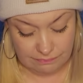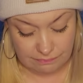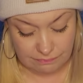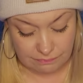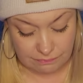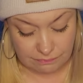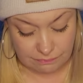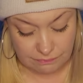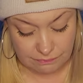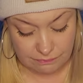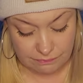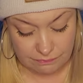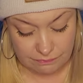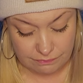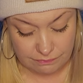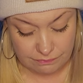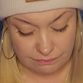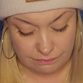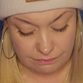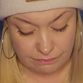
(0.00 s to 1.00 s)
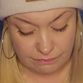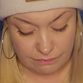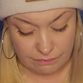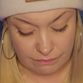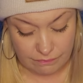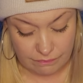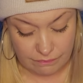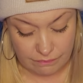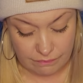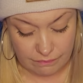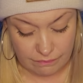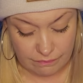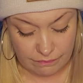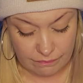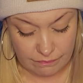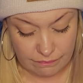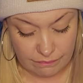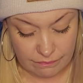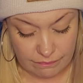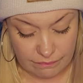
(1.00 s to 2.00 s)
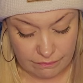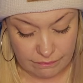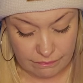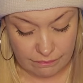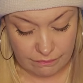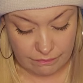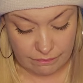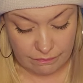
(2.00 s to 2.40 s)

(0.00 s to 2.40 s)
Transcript: (silence)